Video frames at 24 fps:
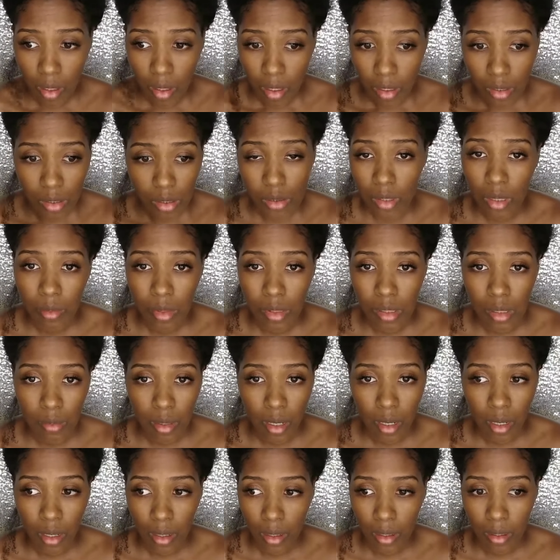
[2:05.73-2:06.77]
do something to my
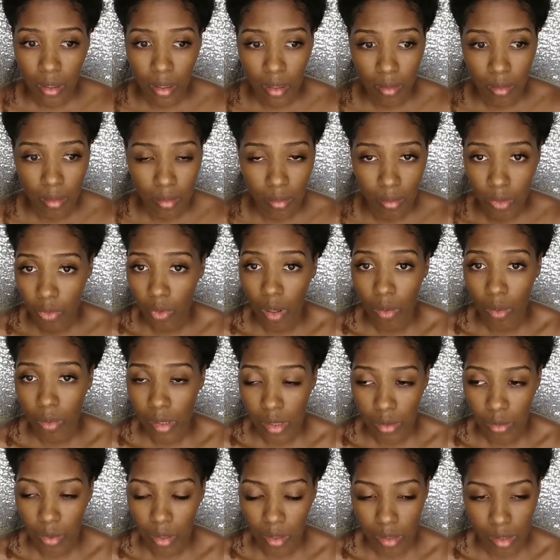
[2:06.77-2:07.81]
hair before I went to work.